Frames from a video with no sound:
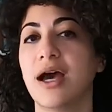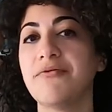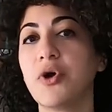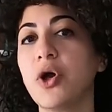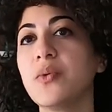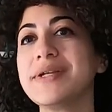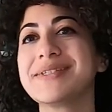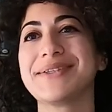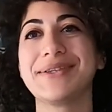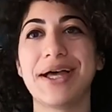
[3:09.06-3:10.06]
I've
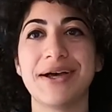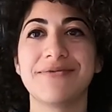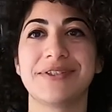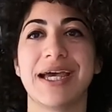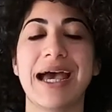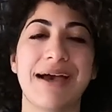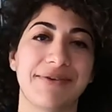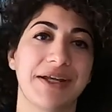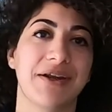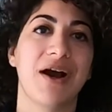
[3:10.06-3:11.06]
always loved
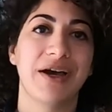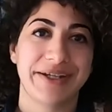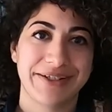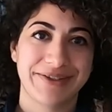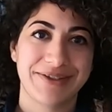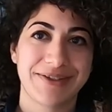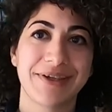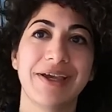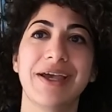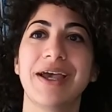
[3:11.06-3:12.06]
having an audience.
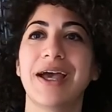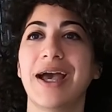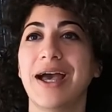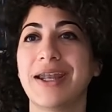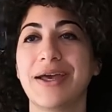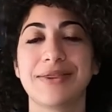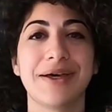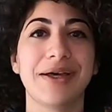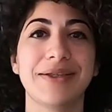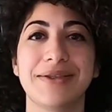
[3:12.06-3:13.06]
And I
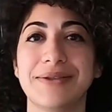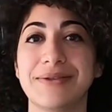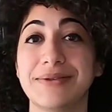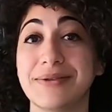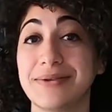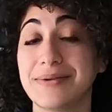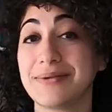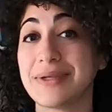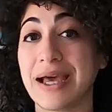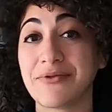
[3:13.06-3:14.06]
thought
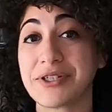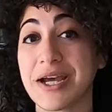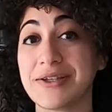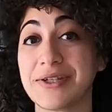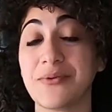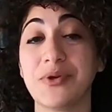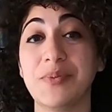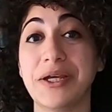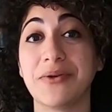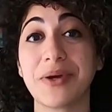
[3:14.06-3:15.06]
advertising
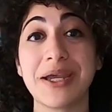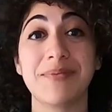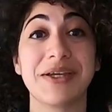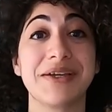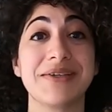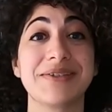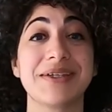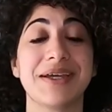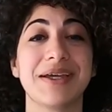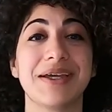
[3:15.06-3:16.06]
would be great
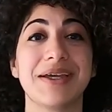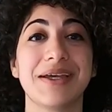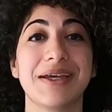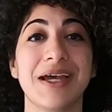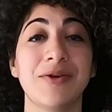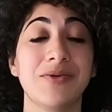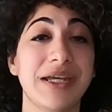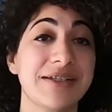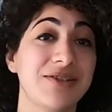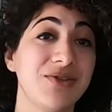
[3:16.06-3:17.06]
because I
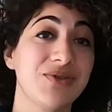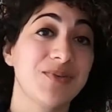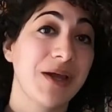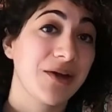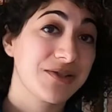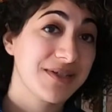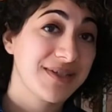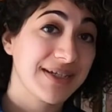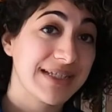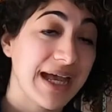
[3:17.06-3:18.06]
would get to use my
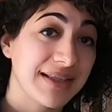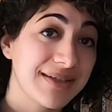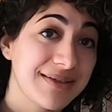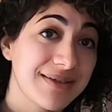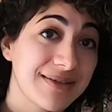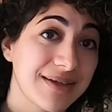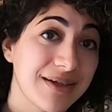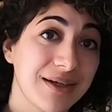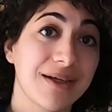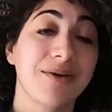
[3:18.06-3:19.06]
artistic talents
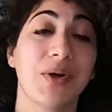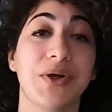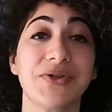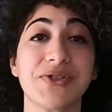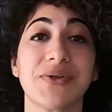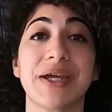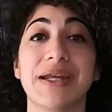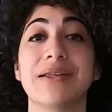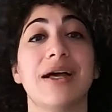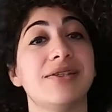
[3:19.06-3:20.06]
while also
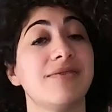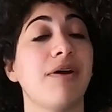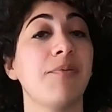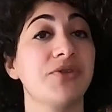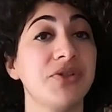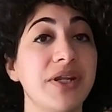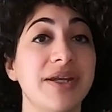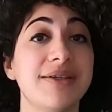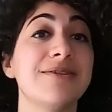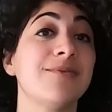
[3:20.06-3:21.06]
getting lots of
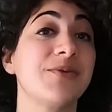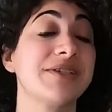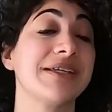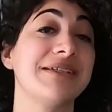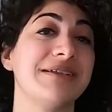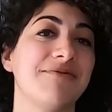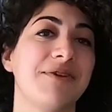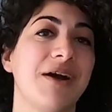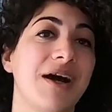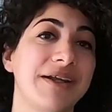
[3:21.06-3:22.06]
opportunities to present to
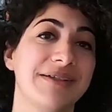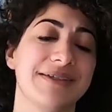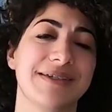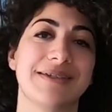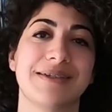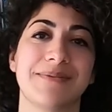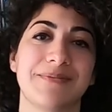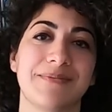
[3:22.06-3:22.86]
different audiences.